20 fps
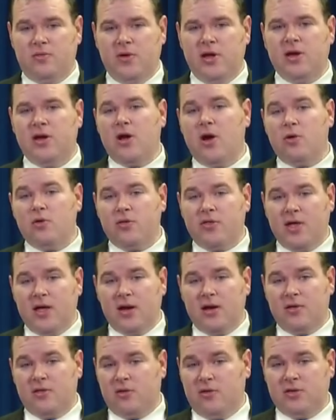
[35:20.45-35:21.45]
We know
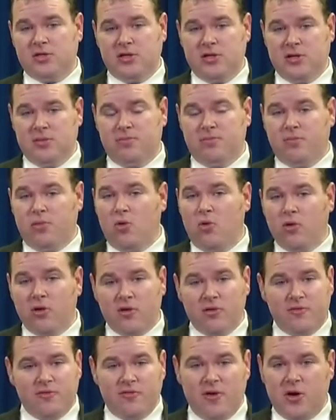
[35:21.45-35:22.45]
that there's an
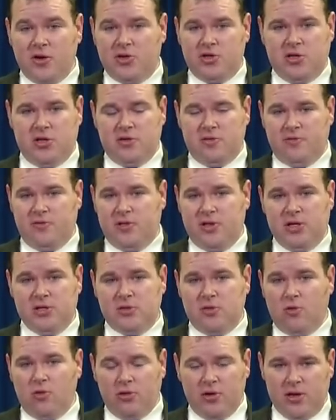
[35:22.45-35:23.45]
important function for
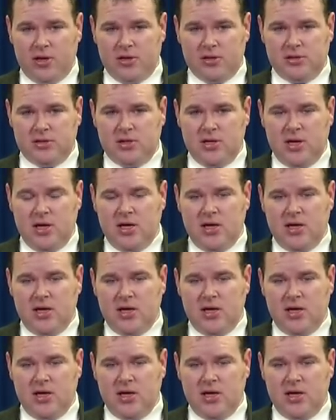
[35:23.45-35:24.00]
these organs,